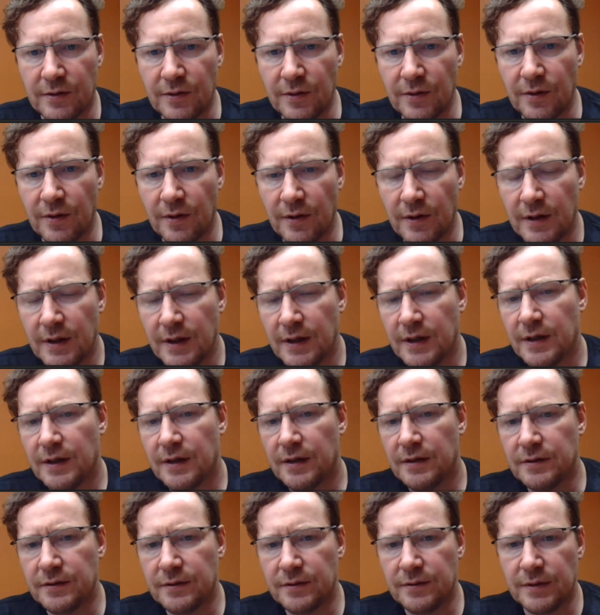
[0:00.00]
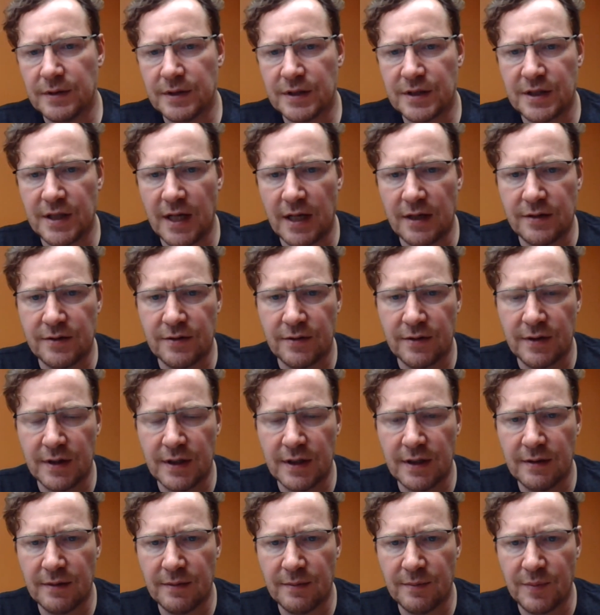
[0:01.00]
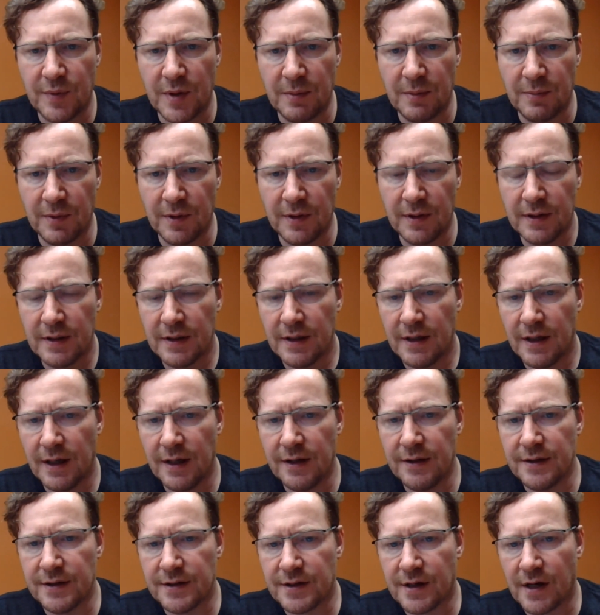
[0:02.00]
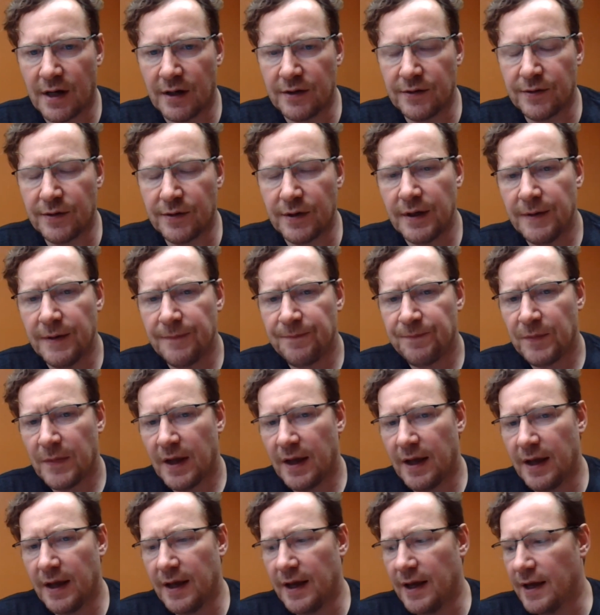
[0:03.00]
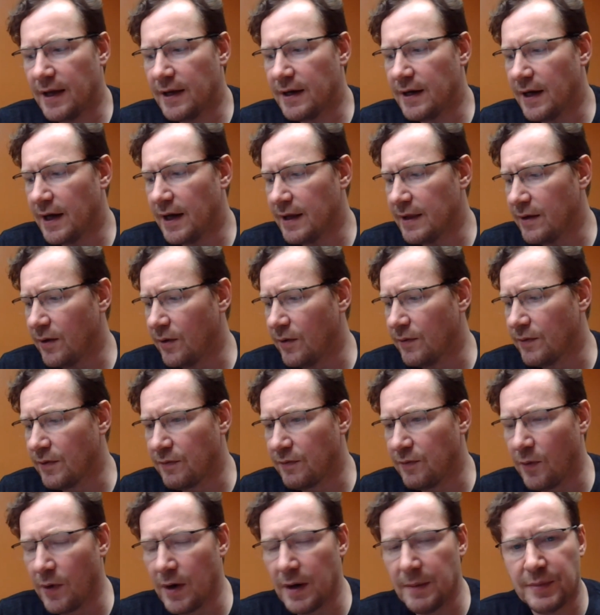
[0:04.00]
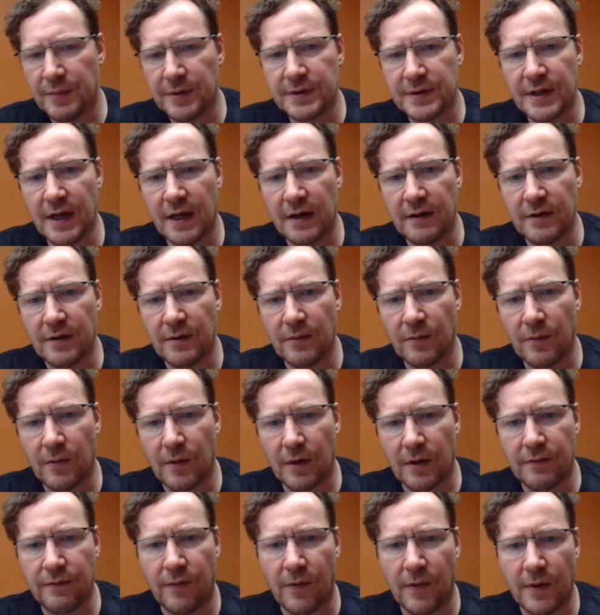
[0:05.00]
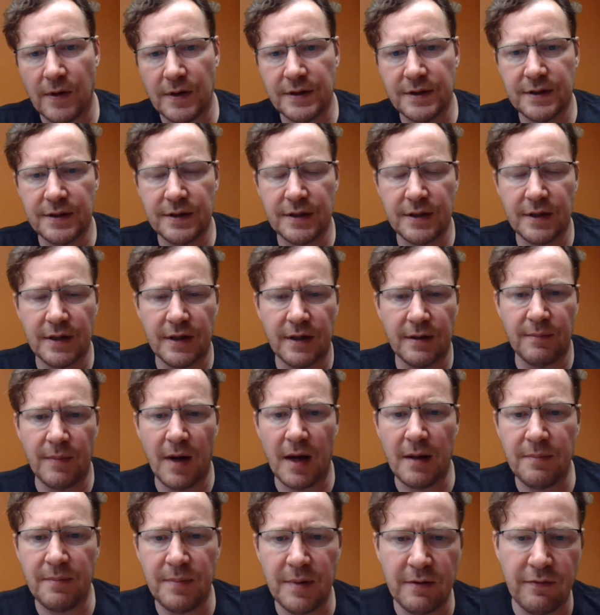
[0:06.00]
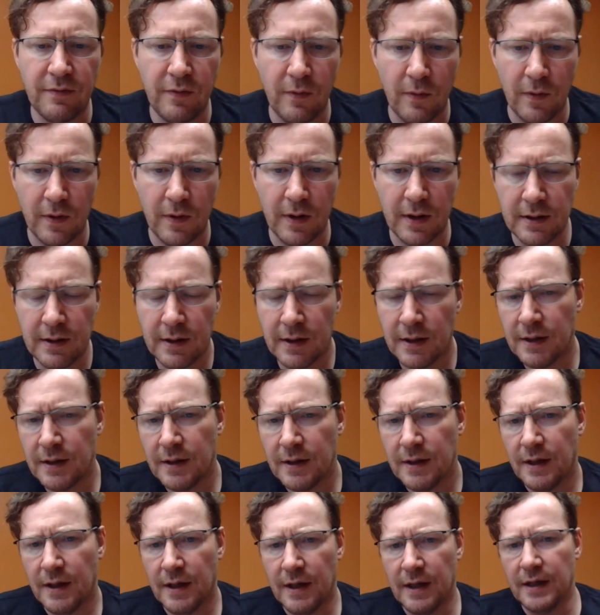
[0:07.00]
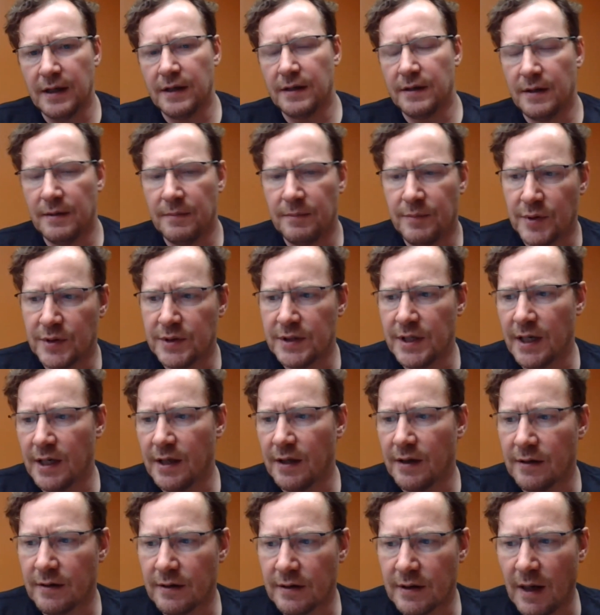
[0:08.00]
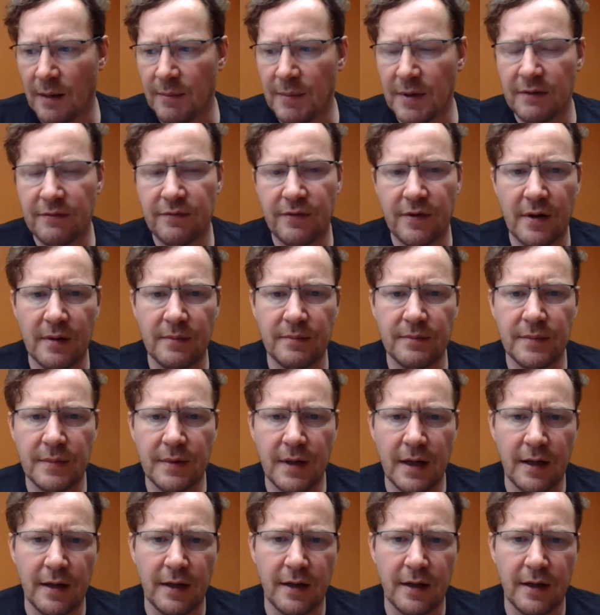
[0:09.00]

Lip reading: Google, who is censoring people in this country. And over 40% of their workforce might be foreign, and in particular coming from